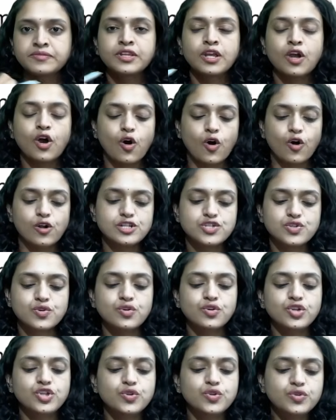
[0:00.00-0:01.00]
Also,
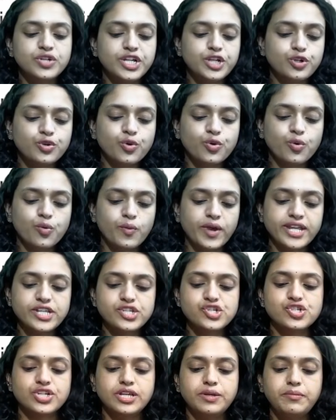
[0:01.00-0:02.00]
you need to quench
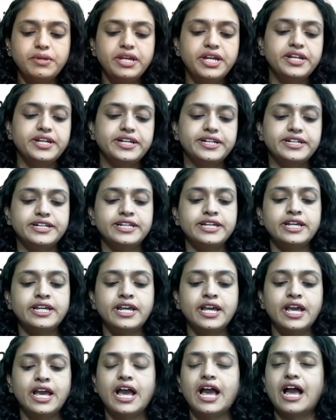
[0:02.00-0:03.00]
immediately
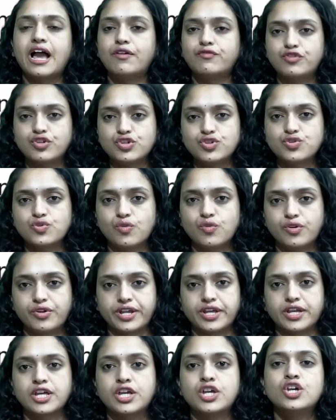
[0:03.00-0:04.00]
after soldering.
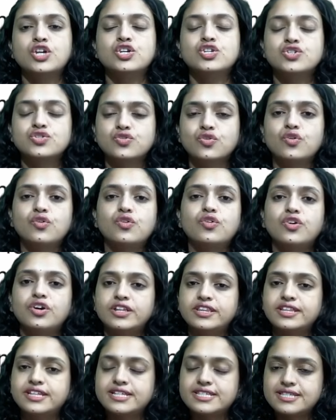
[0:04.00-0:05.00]
So
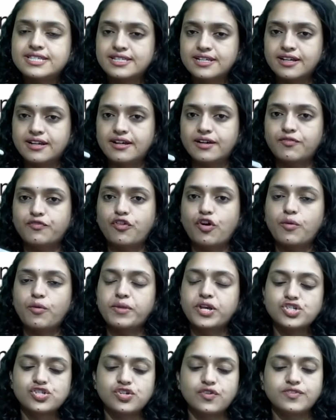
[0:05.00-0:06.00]
this formation
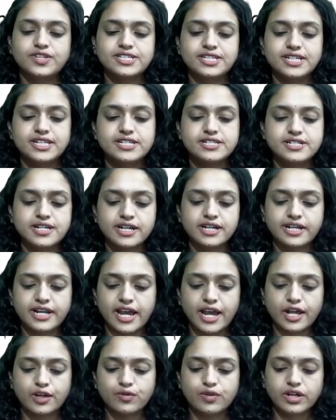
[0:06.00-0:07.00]
of this
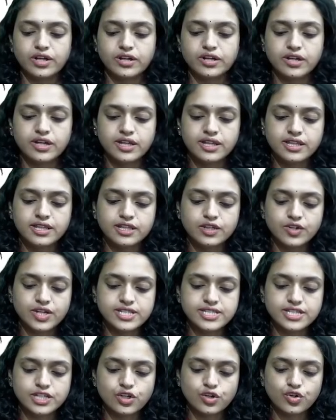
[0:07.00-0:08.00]
intragranular, you can see
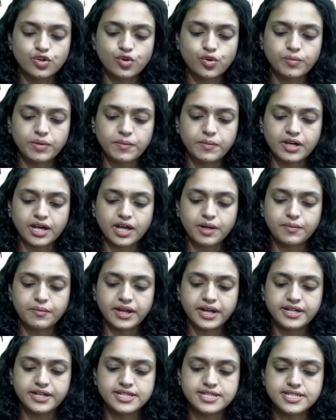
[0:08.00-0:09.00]
chromium carbide
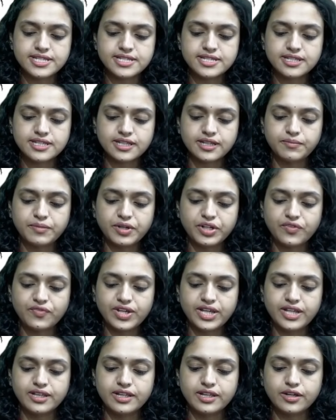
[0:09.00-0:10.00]
is between
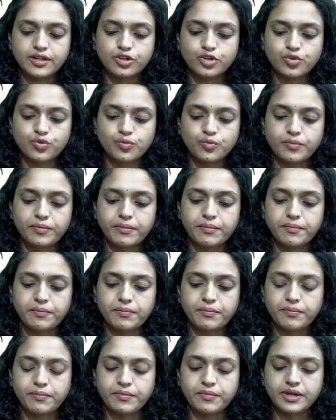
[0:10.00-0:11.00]
the two
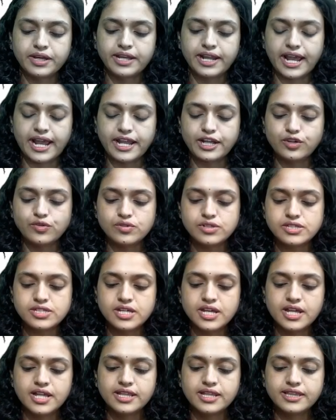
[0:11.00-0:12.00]
granules.
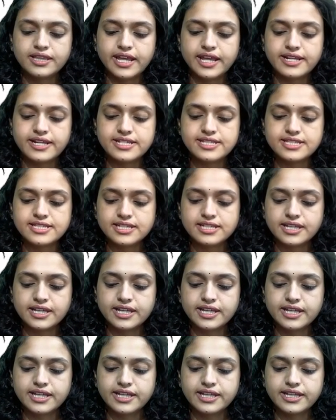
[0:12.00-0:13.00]
There is
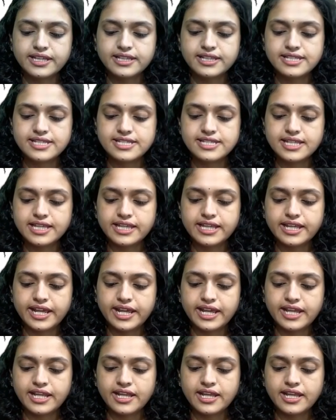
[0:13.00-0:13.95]
this is the grain.